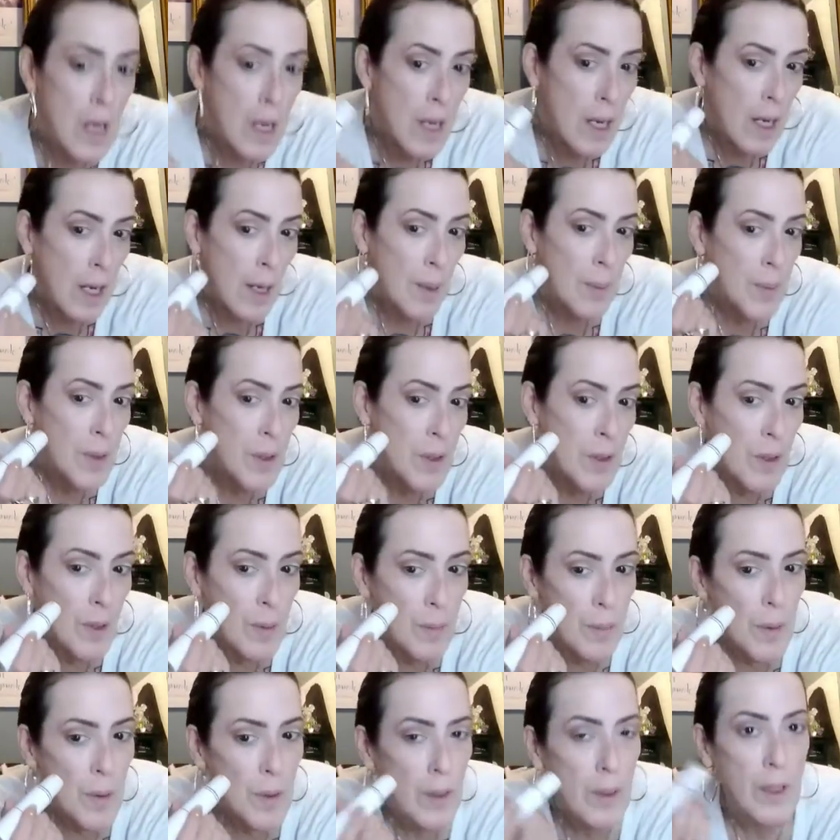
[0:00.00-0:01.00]
And I'm just
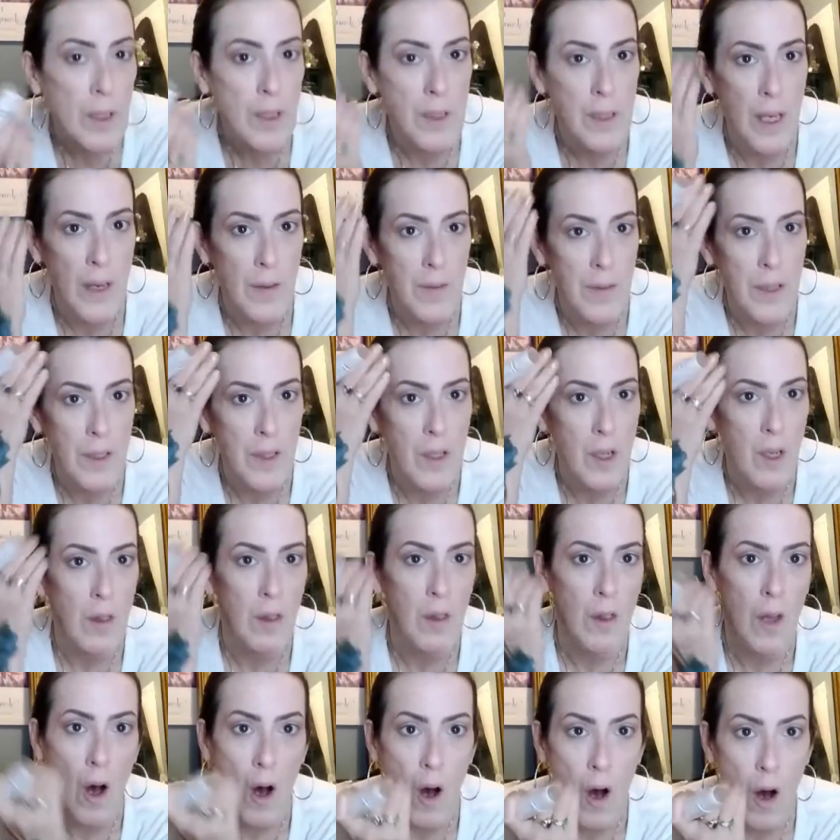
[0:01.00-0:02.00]
going to put, because I have such a
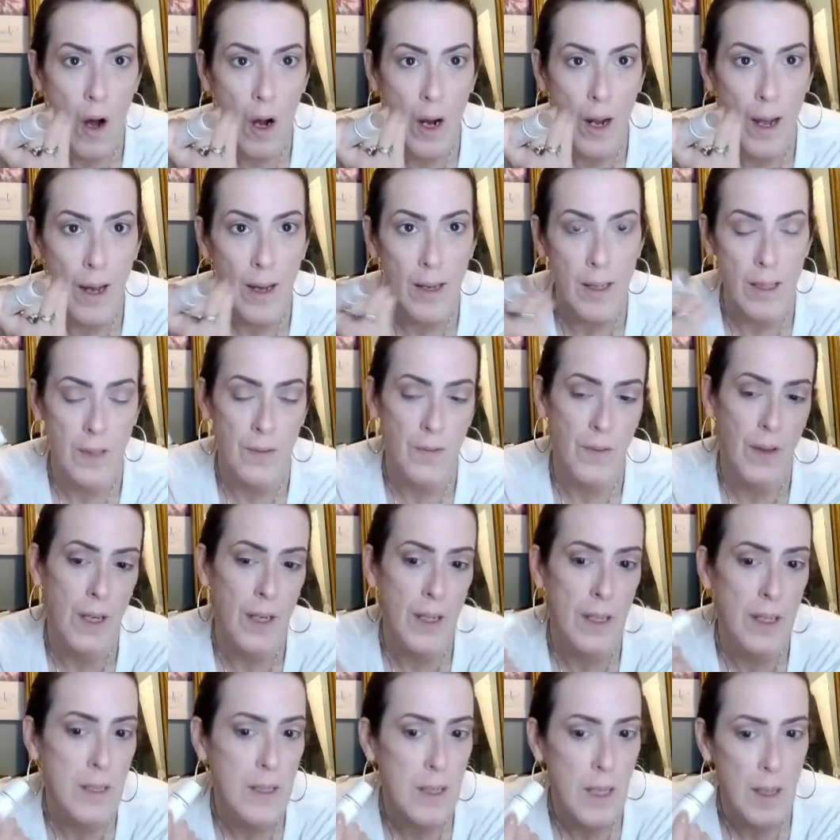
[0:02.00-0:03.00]
long ass
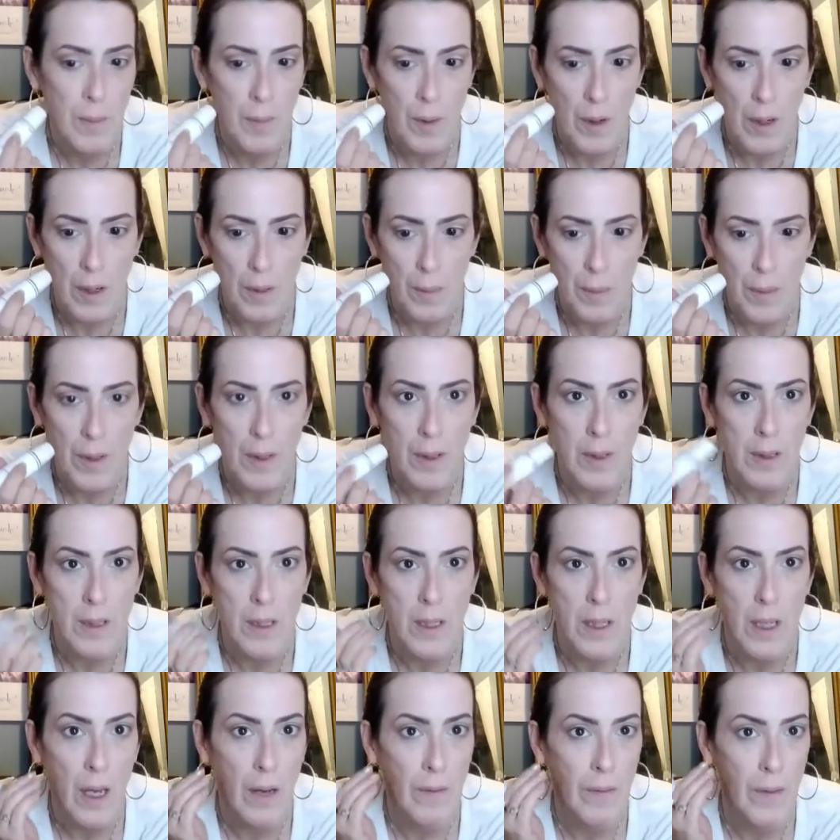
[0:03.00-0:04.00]
face, I'm going to put,
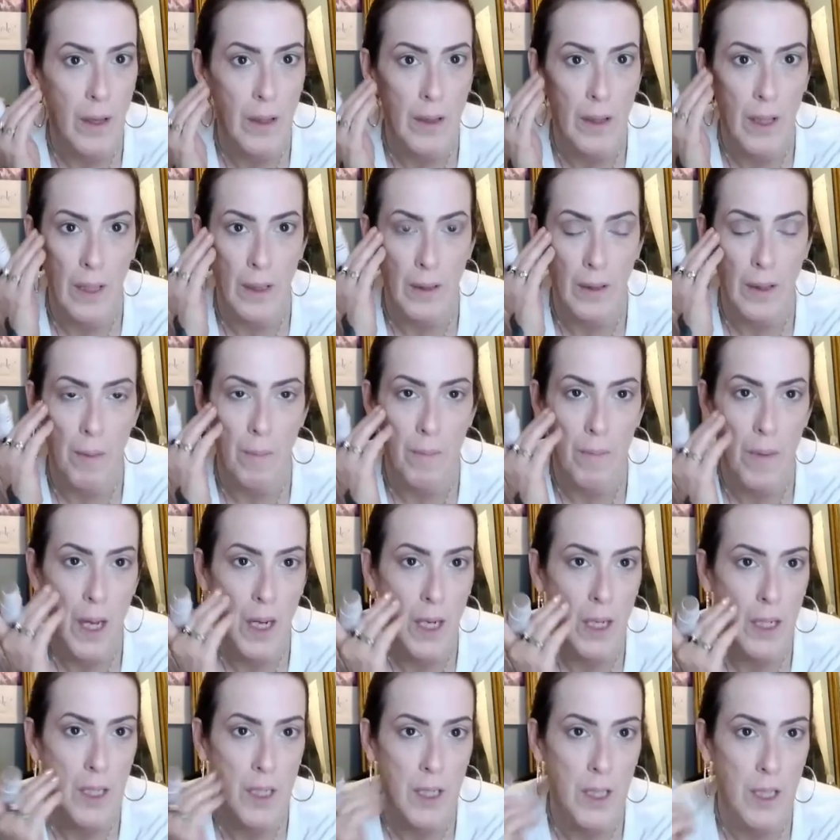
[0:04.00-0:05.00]
see, I've got like the
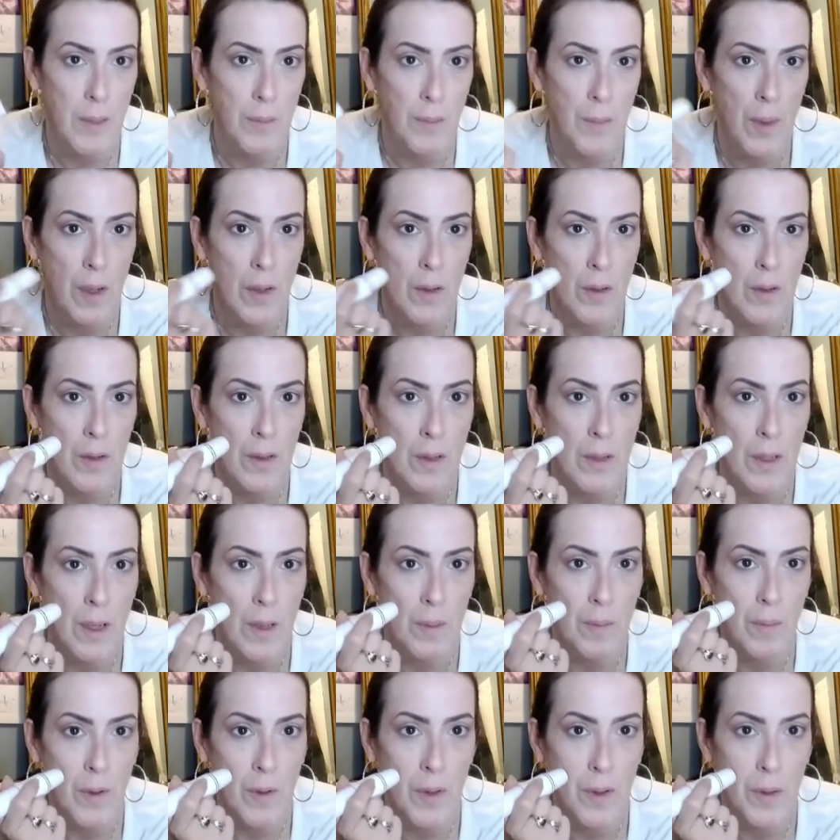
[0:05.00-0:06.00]
mega cheekbones.
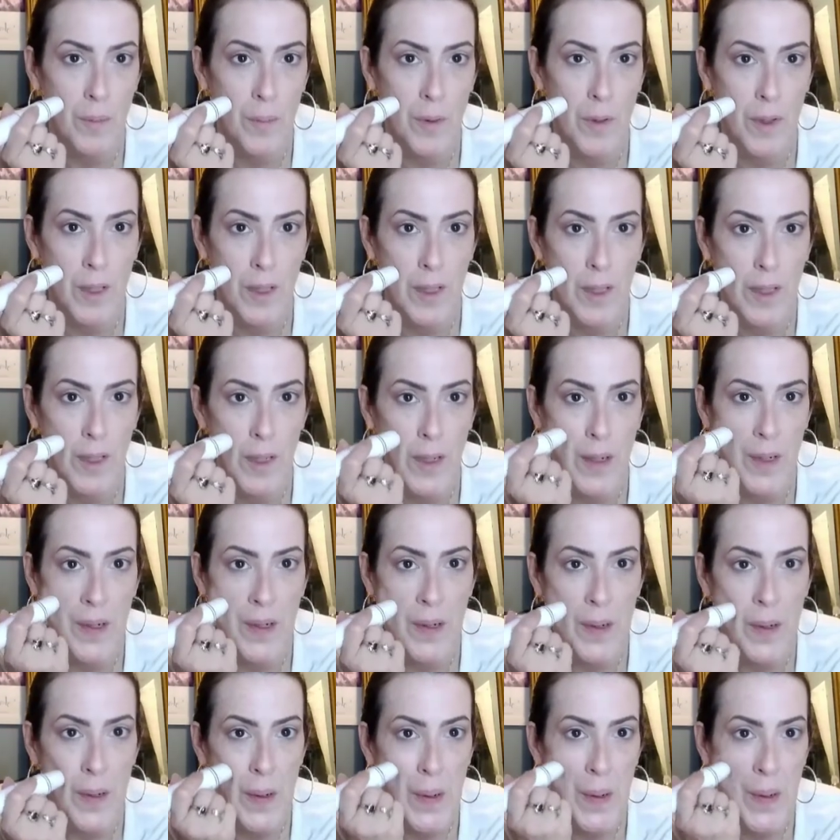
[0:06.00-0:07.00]
I'm going to put it
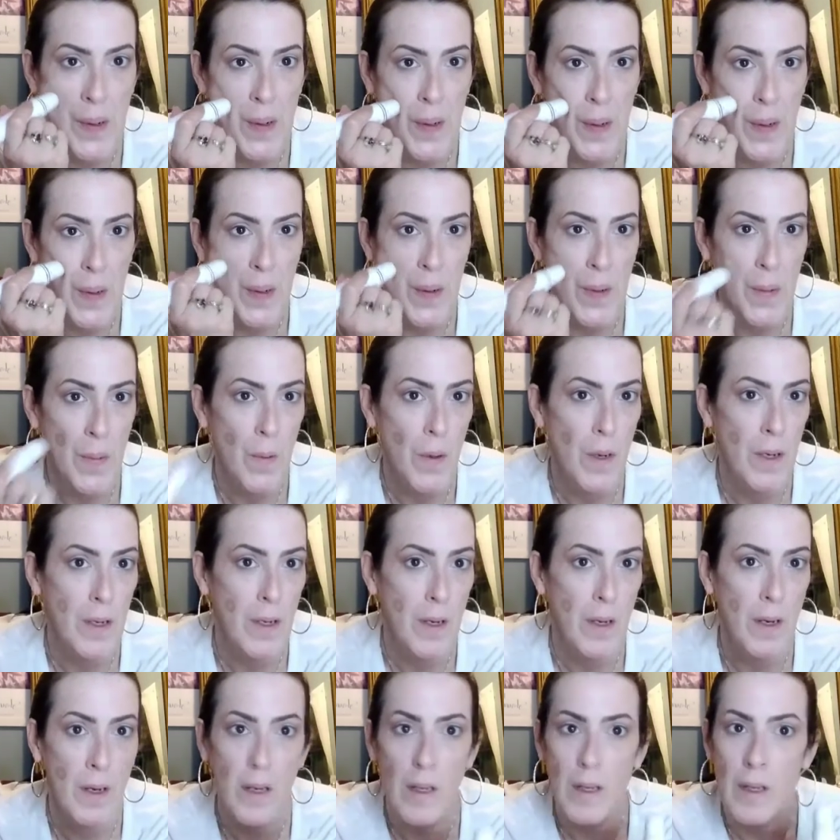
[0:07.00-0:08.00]
here. One
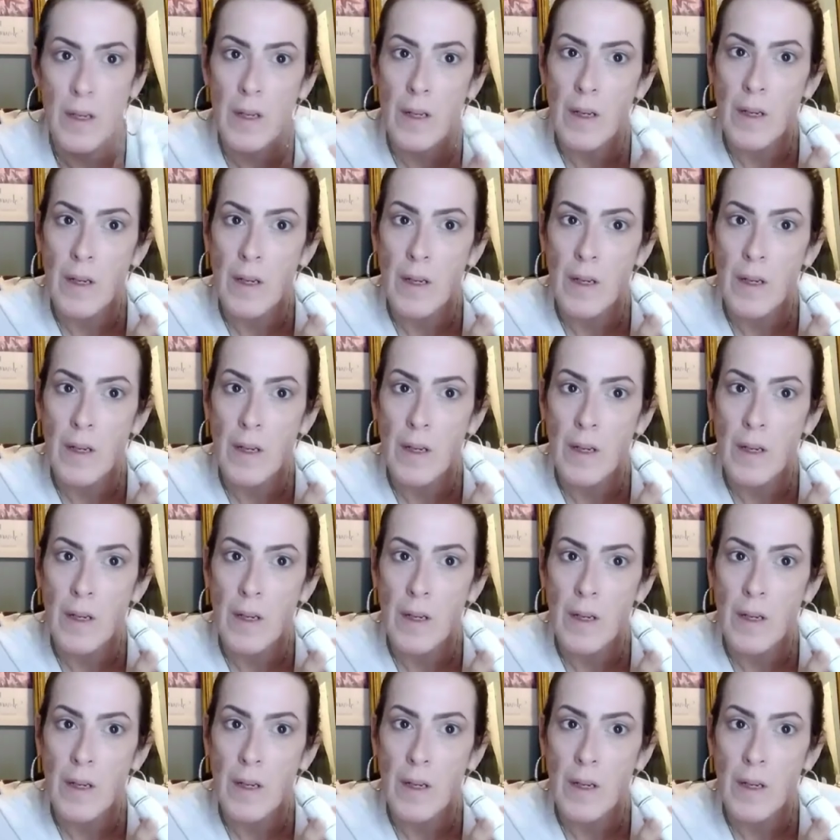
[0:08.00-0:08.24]
dot.